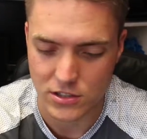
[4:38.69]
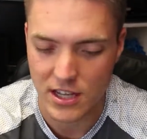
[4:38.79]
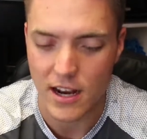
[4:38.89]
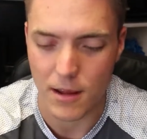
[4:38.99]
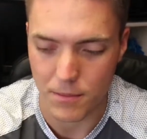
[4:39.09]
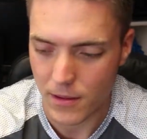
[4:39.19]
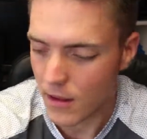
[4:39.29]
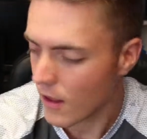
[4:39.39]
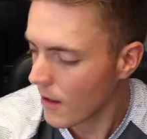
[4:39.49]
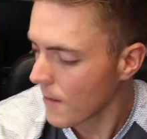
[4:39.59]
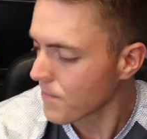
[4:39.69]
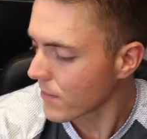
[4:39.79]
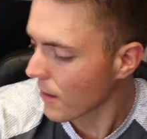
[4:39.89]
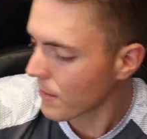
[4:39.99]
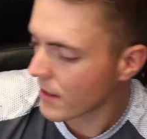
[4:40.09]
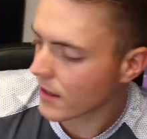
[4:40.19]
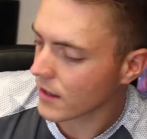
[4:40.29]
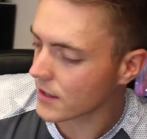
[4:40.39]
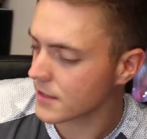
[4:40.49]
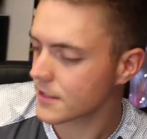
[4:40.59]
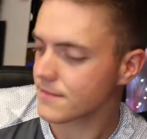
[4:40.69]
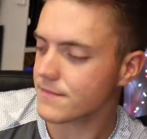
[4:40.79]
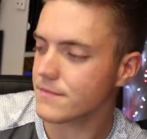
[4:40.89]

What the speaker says: setup because